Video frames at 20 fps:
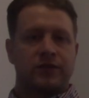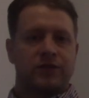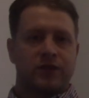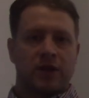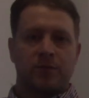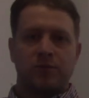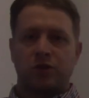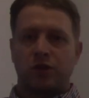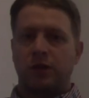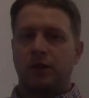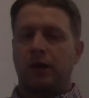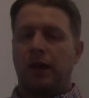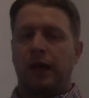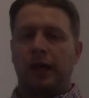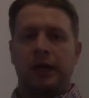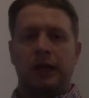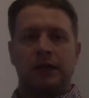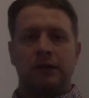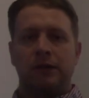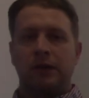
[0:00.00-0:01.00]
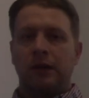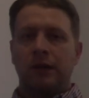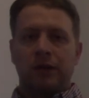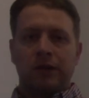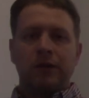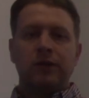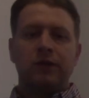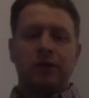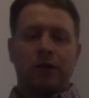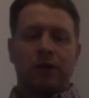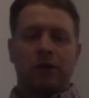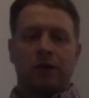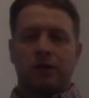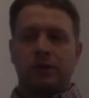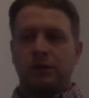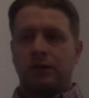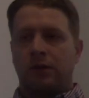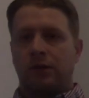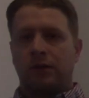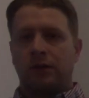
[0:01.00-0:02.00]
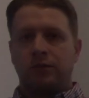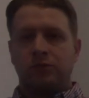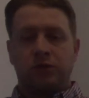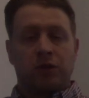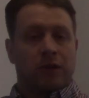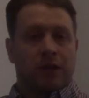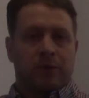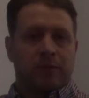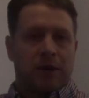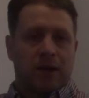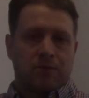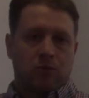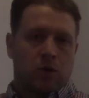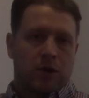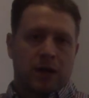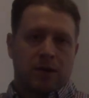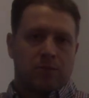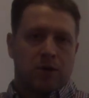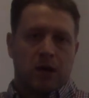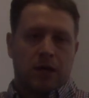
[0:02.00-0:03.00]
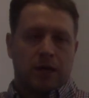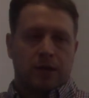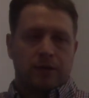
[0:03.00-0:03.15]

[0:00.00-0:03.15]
consumption, and you'll end up paying more out of